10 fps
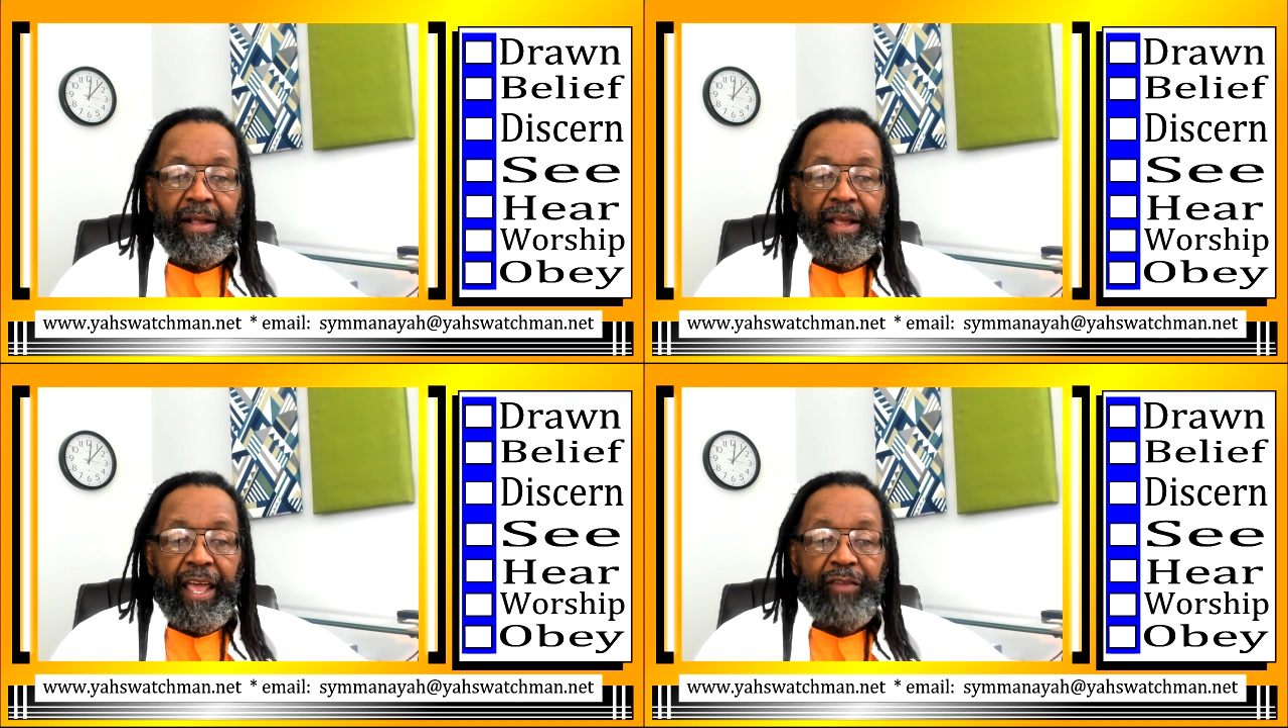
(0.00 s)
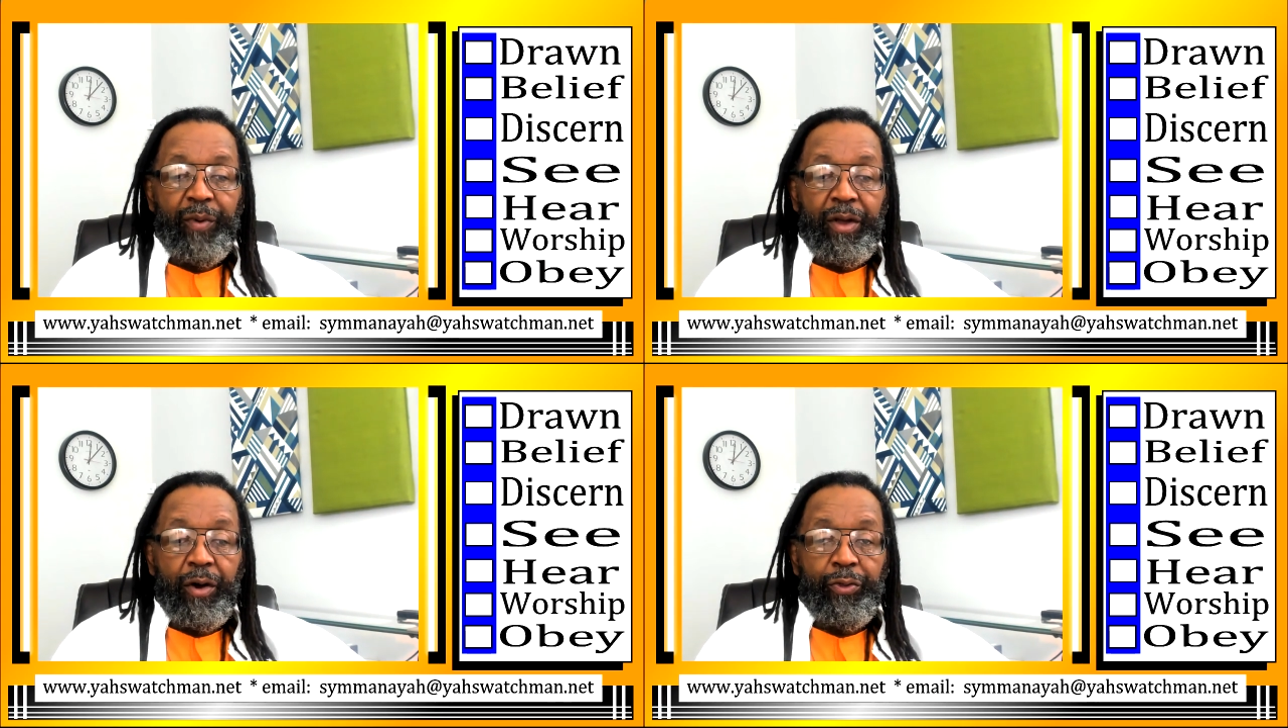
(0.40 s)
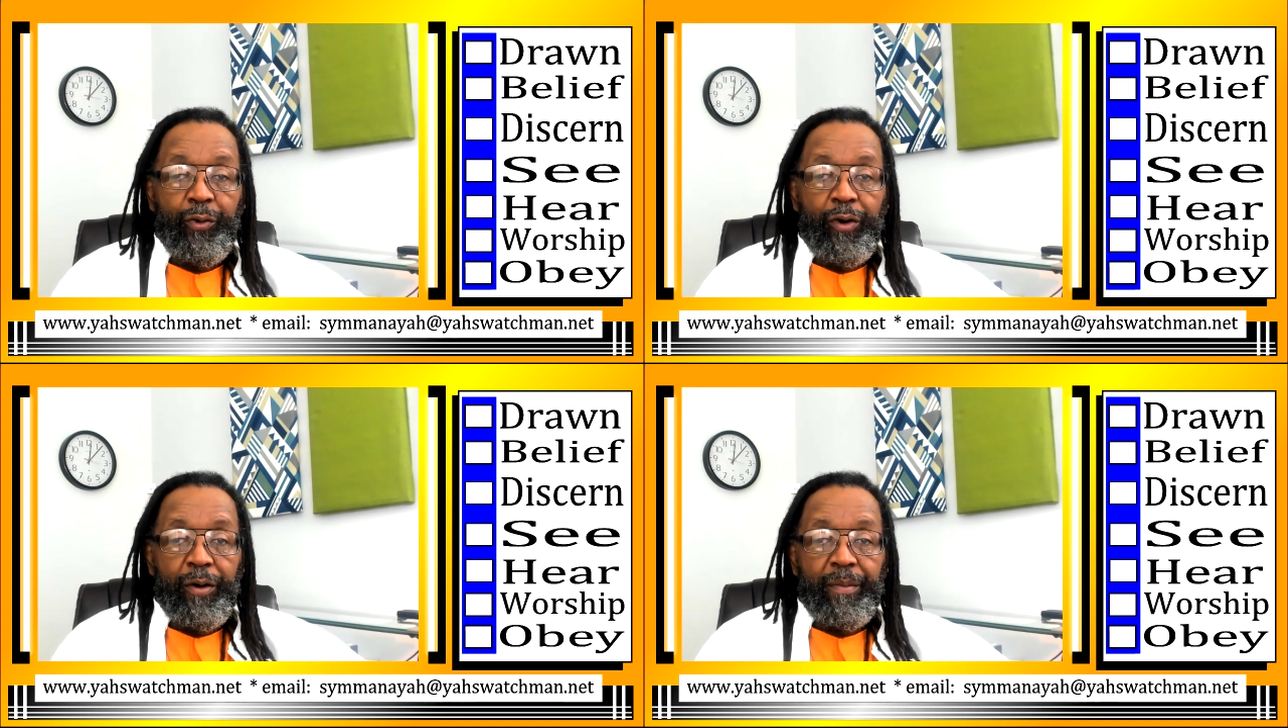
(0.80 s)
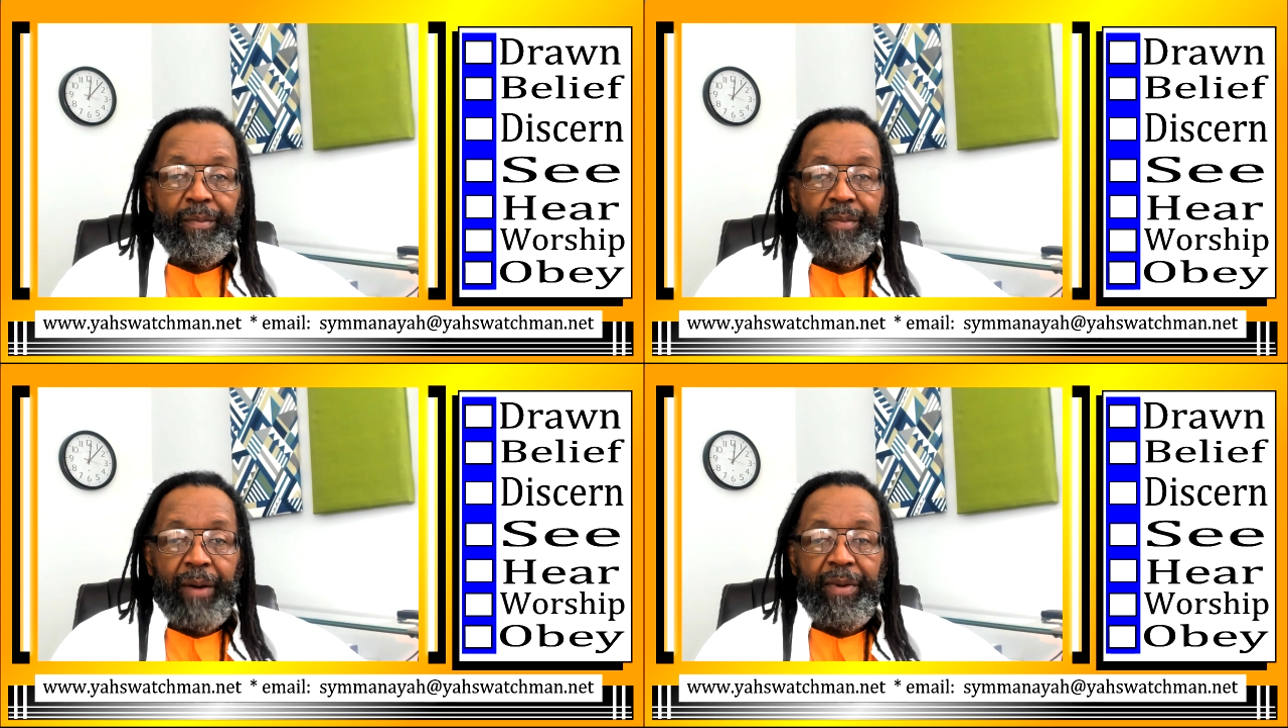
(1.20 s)
as we go through them,
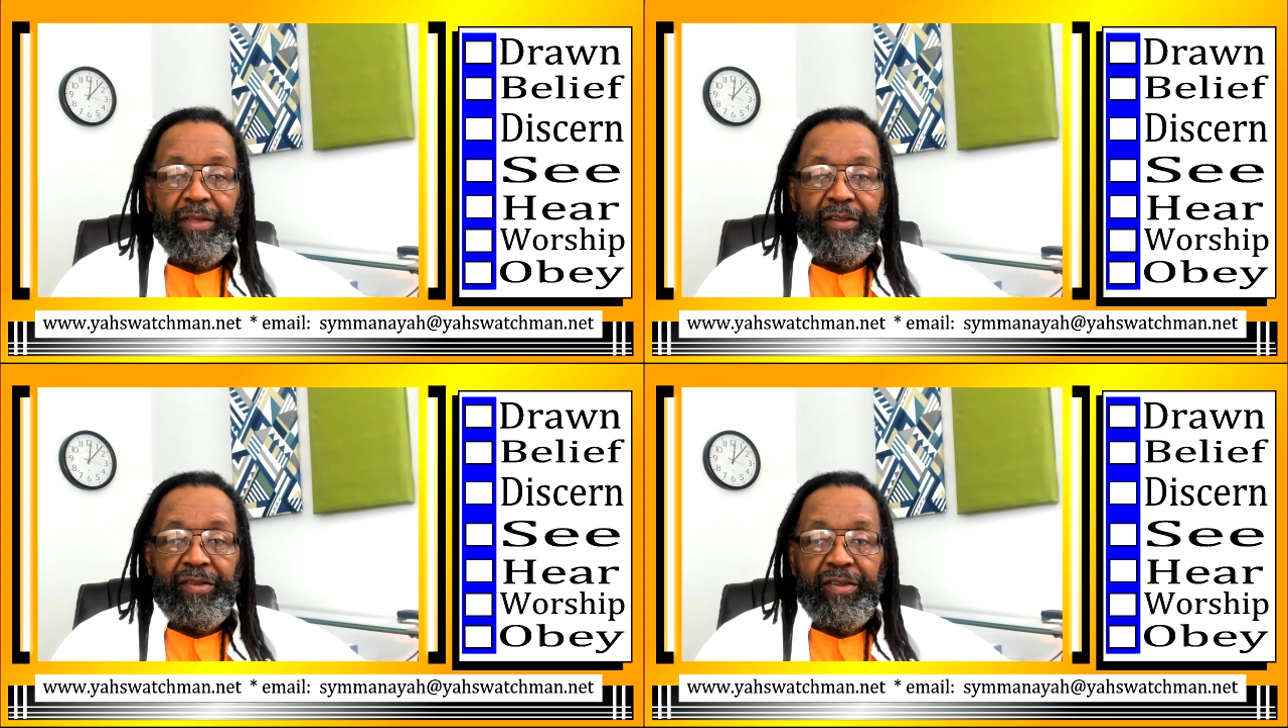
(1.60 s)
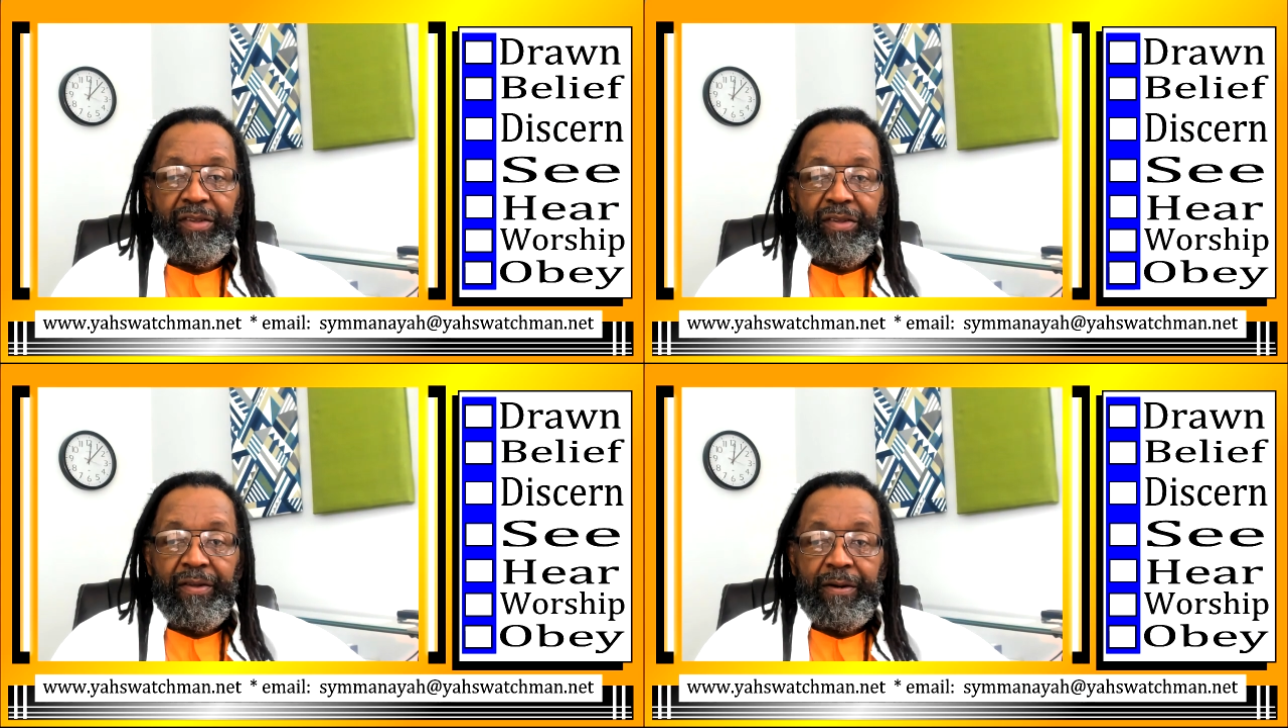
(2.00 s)
my brothers and sisters.